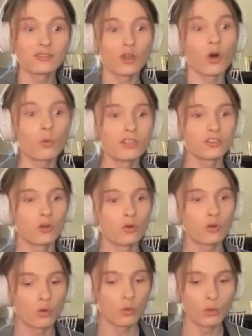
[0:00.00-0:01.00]
It's always so
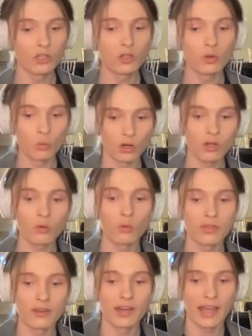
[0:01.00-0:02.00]
cool when you work
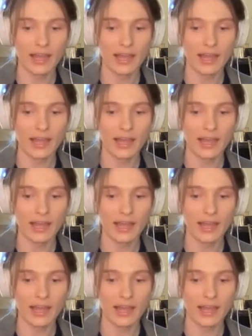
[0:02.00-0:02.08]
with an